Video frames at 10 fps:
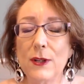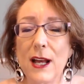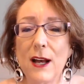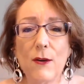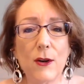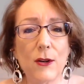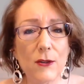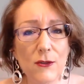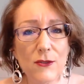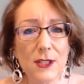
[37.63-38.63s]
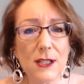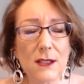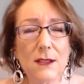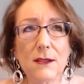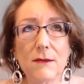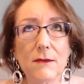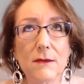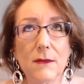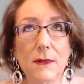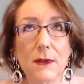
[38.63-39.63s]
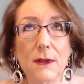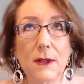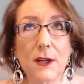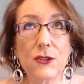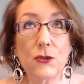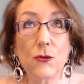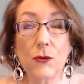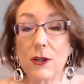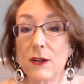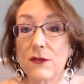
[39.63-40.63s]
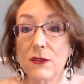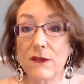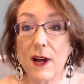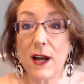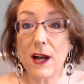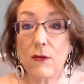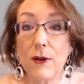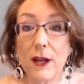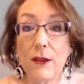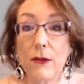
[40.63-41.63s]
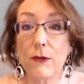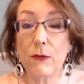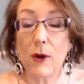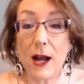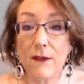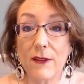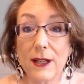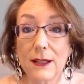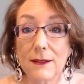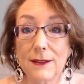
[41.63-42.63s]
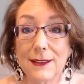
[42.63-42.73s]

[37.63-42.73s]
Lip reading: Now, hers is a story of survival and thriving.